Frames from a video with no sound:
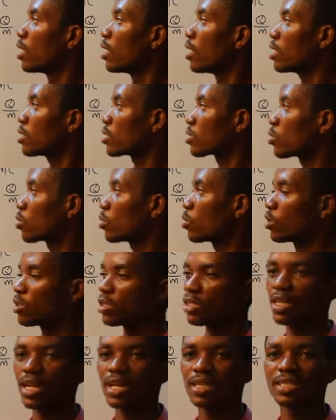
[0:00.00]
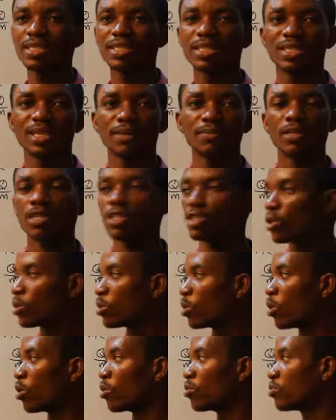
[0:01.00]
Let's consider the
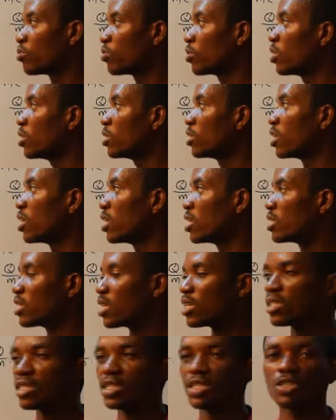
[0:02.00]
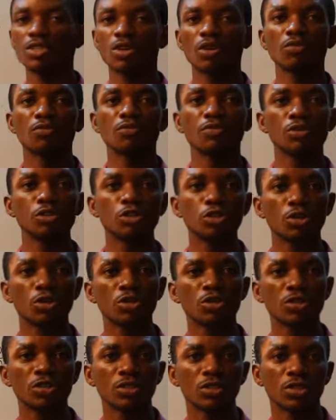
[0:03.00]
determination of the latent heat of
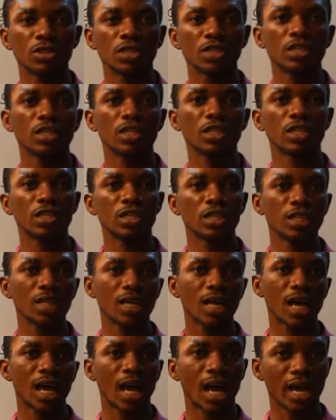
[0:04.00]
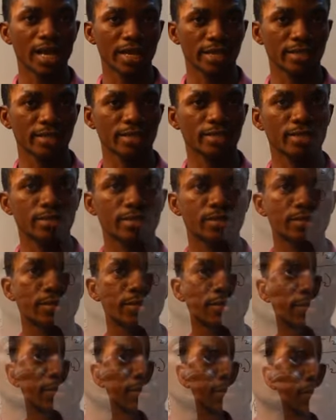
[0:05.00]
fusion in ice.
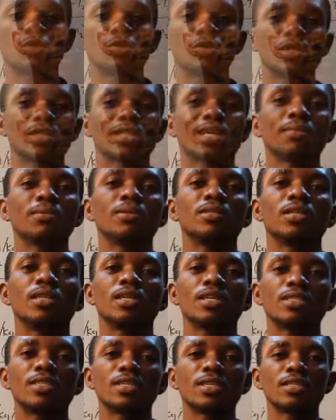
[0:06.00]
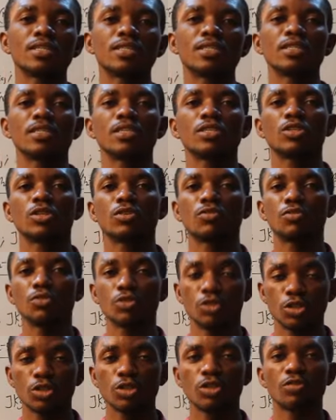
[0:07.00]
To determine the latent heat of
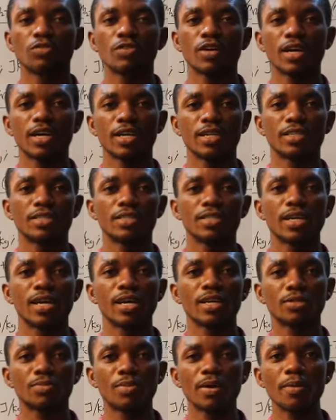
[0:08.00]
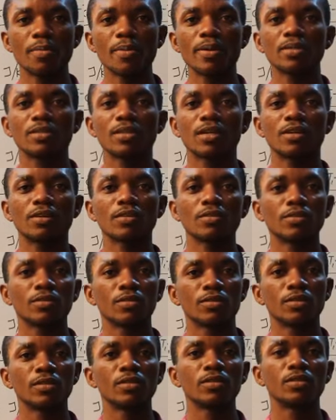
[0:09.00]
fusion of ice, the
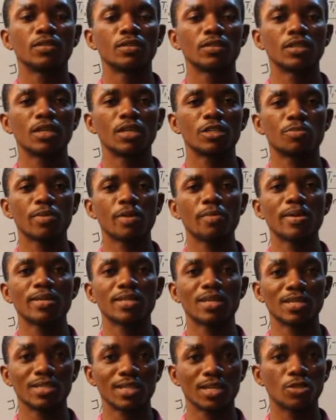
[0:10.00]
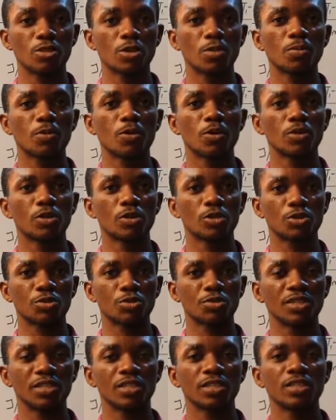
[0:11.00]
experimental setup on your
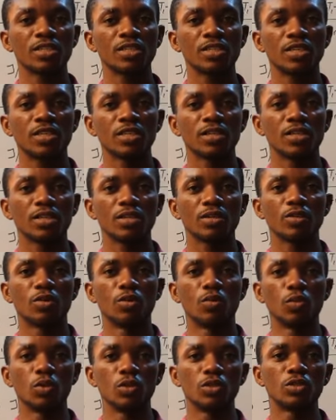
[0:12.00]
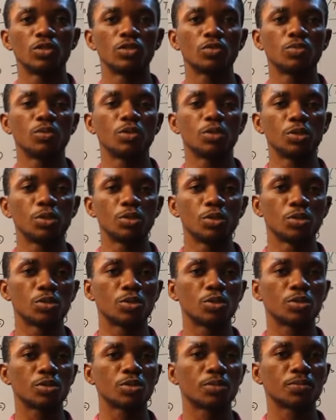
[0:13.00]
screen would be
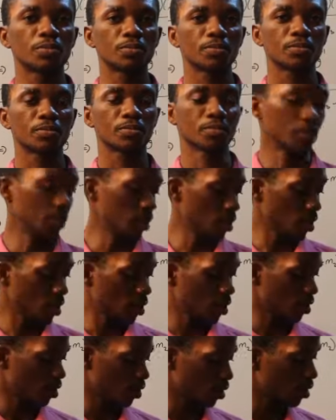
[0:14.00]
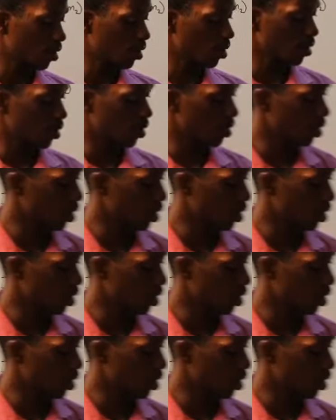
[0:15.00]
used. From